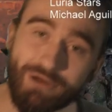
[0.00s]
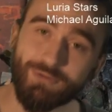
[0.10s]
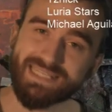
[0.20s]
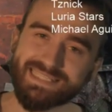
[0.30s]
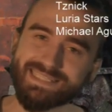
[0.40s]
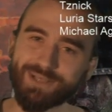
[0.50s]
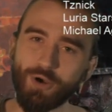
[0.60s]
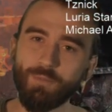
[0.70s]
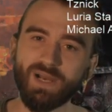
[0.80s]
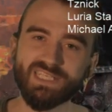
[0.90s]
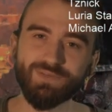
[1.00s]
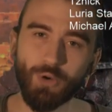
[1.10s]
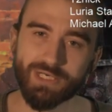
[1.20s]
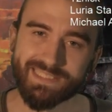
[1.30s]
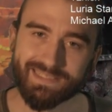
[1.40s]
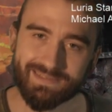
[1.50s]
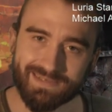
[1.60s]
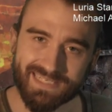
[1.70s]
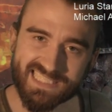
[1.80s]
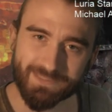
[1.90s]
you, everyone so much for watching,
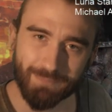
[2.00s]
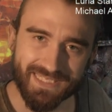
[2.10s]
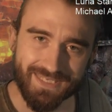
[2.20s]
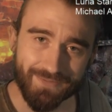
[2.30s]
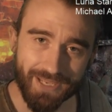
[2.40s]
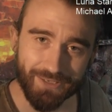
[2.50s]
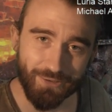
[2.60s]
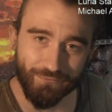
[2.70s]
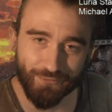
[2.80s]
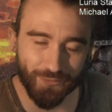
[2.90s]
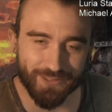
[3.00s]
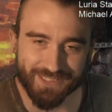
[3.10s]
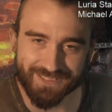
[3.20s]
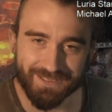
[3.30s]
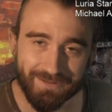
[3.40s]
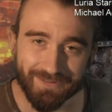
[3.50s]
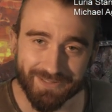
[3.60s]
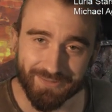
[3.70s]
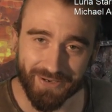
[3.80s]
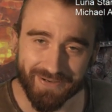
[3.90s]
and a special thank you, of course,
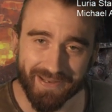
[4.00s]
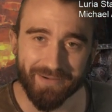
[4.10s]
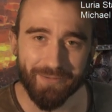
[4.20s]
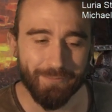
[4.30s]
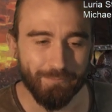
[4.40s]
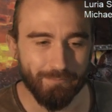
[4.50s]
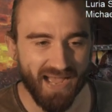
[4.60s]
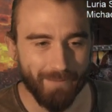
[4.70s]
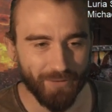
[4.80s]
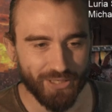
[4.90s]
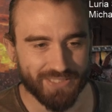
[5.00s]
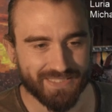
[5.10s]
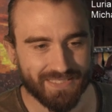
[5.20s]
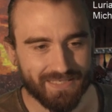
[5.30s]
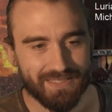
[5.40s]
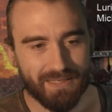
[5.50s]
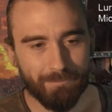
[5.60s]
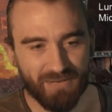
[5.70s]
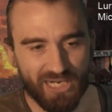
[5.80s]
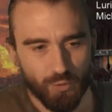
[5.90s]
to our dear members.
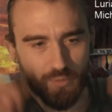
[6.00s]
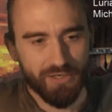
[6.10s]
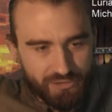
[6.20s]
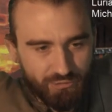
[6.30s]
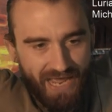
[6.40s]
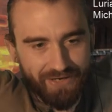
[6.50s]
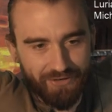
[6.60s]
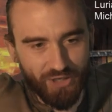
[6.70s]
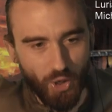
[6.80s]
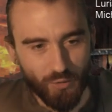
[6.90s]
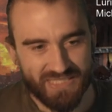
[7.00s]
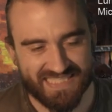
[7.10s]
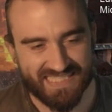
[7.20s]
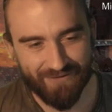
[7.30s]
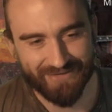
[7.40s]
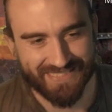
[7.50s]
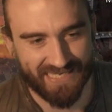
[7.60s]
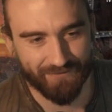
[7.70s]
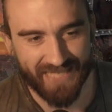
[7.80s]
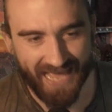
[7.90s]
Blue Dragon,
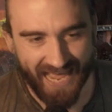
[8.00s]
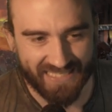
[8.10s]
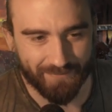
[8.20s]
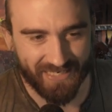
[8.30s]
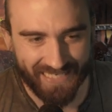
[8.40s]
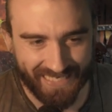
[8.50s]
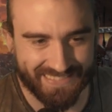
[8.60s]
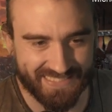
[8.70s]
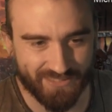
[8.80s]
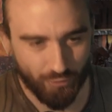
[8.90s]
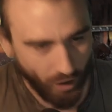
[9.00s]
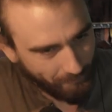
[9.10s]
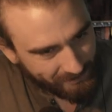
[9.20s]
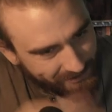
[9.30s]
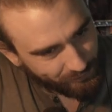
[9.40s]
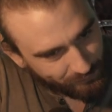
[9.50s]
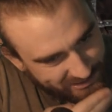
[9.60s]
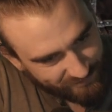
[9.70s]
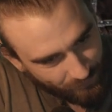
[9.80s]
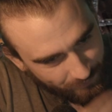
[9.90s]
Own77, Adam Alexis, Ramen
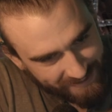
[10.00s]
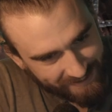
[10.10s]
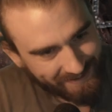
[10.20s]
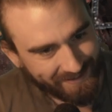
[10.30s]
Noodles for Me,